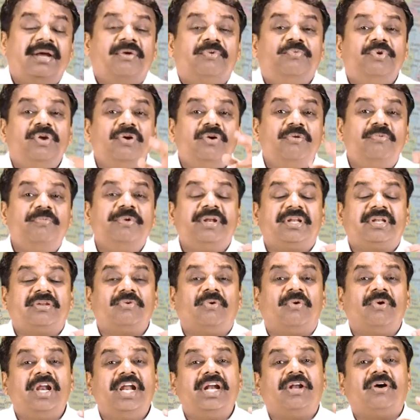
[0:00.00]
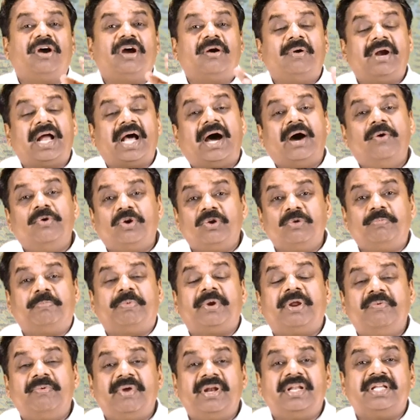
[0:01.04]
We will be only talking about how to
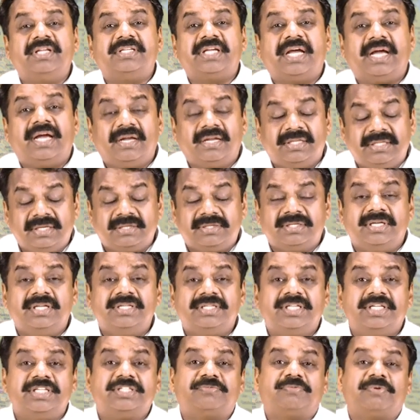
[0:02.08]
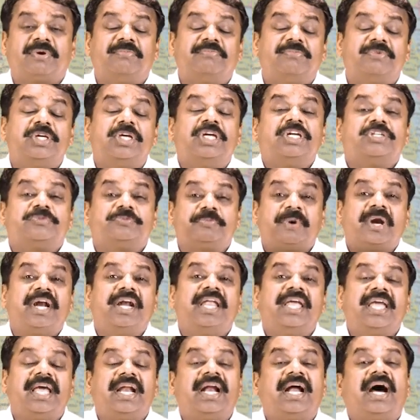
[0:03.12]
prevent this disease from
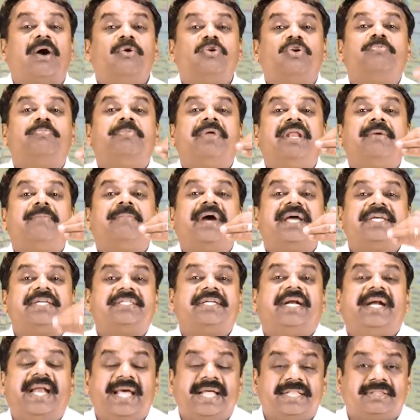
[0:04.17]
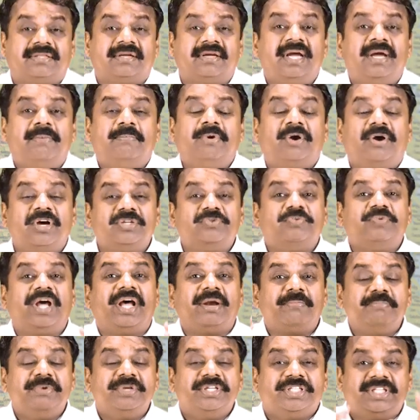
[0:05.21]
spreading and how to minimize the death, because we are
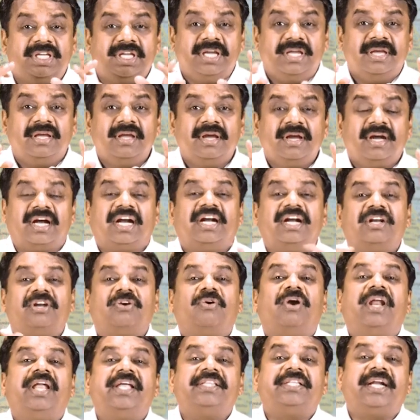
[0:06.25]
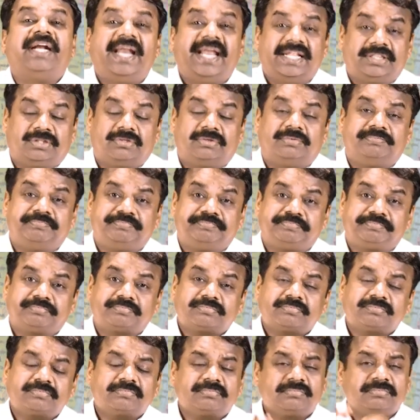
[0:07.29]
busy controlling the death,
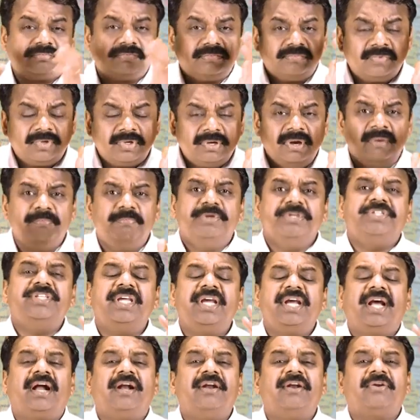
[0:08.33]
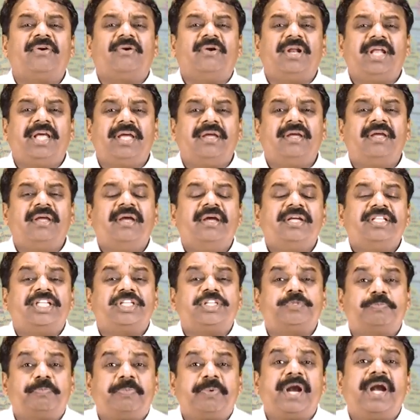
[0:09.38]
busy controlling the
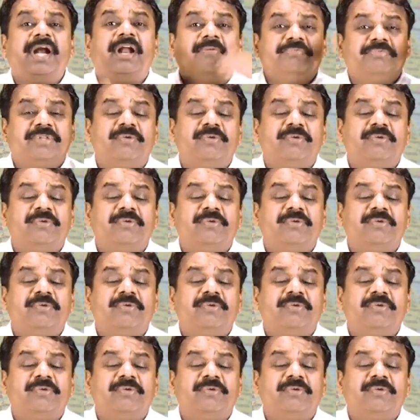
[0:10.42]
spread of